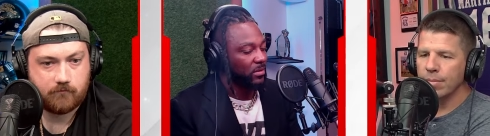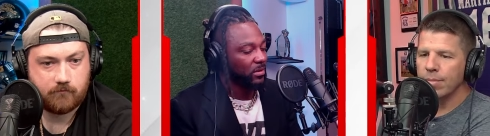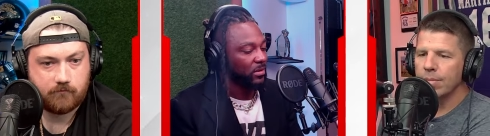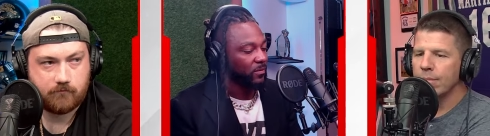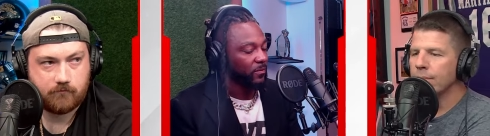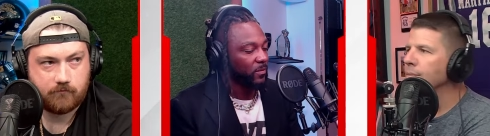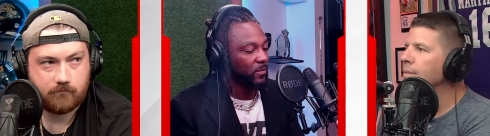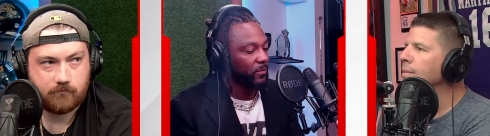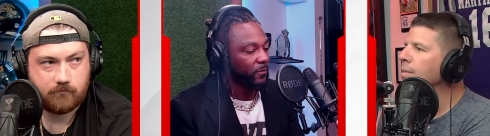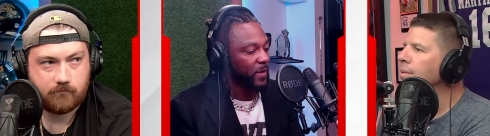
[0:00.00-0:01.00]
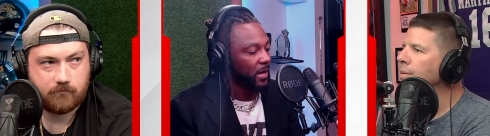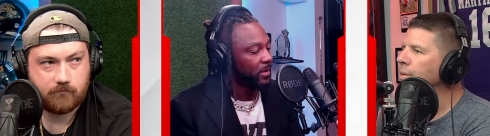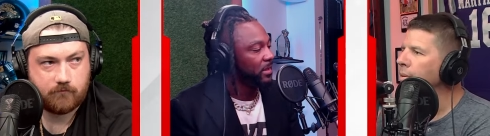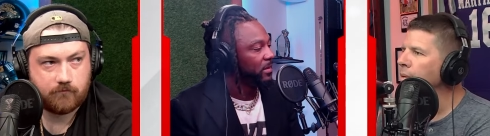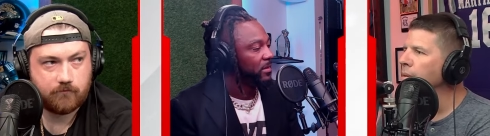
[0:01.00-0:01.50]
Speaker 1: a
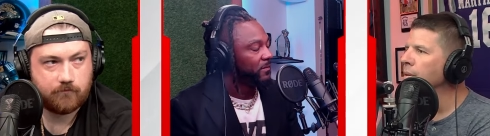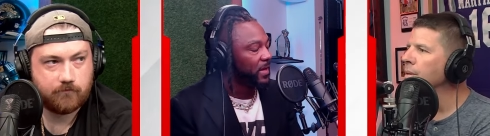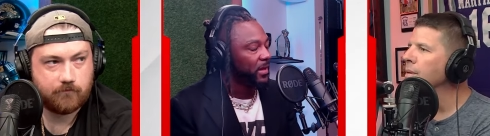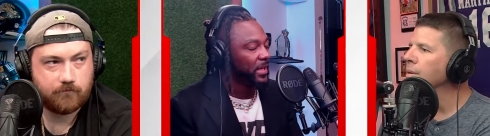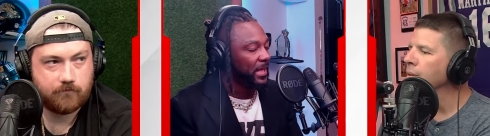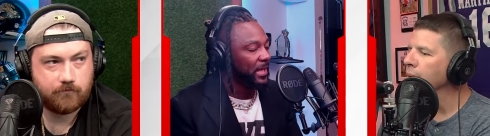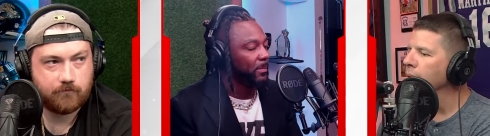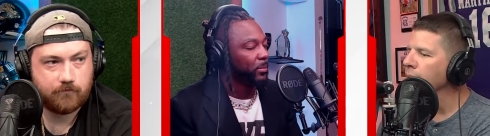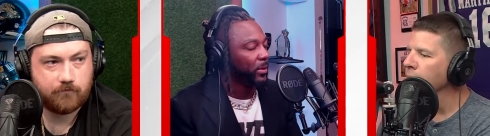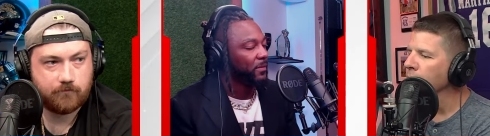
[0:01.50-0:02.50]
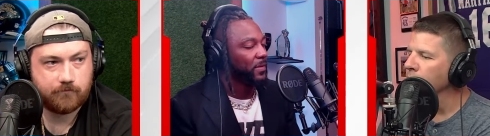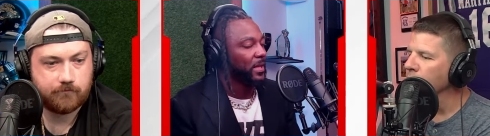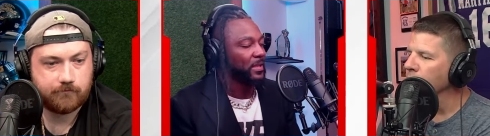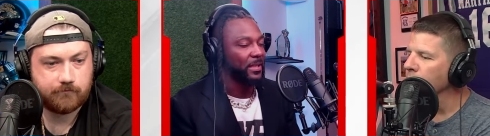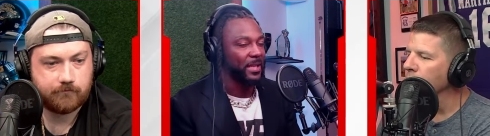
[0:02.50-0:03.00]
very very key point of things
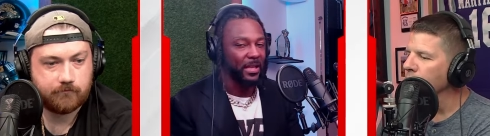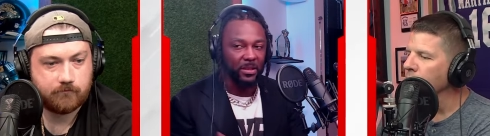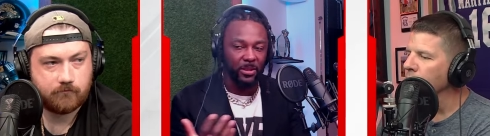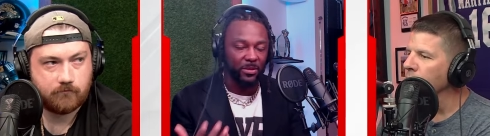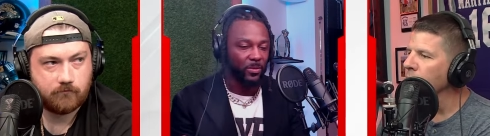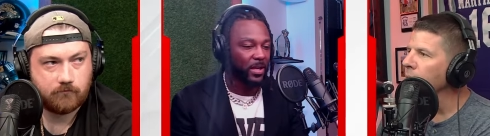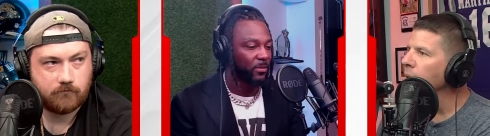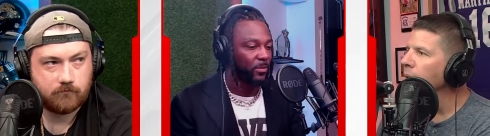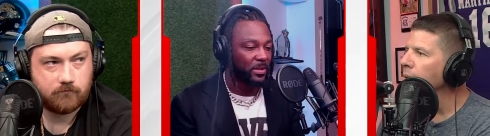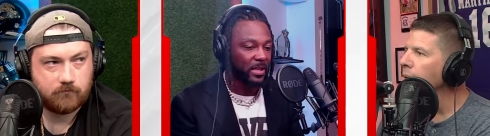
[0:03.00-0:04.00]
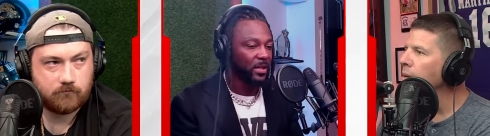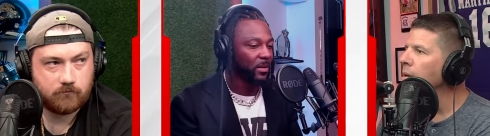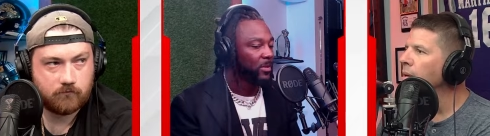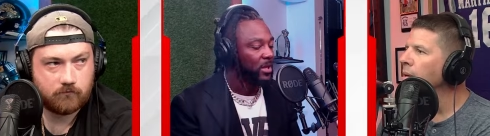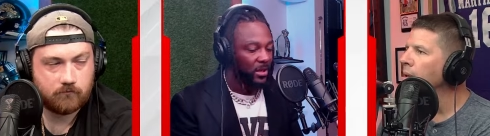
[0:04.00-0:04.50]
like Daly's Place right here. We're setting up
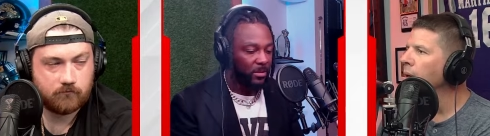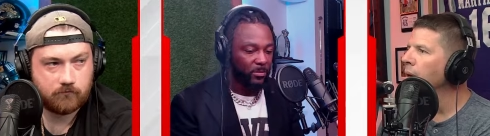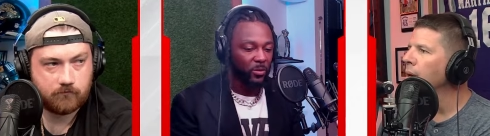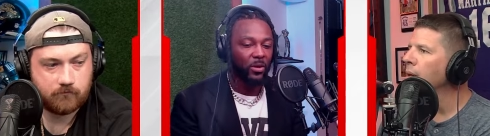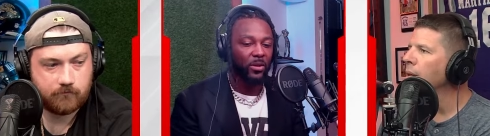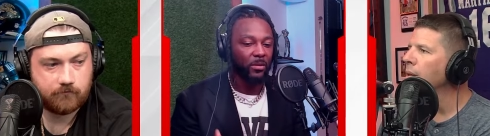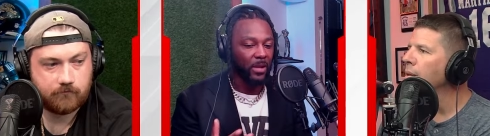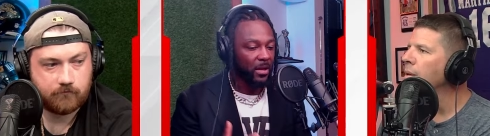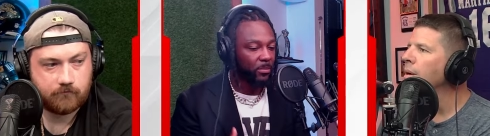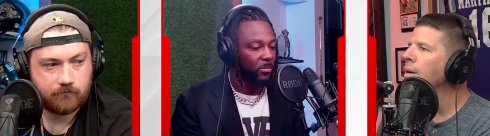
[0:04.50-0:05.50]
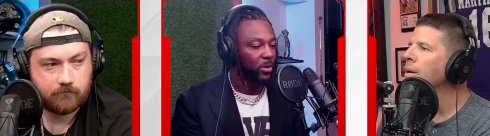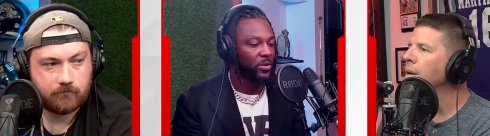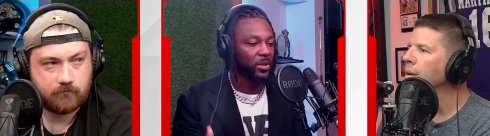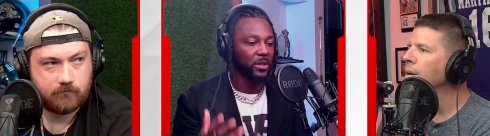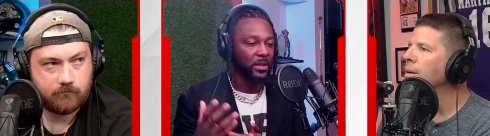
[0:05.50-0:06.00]
doing a lot of promotion to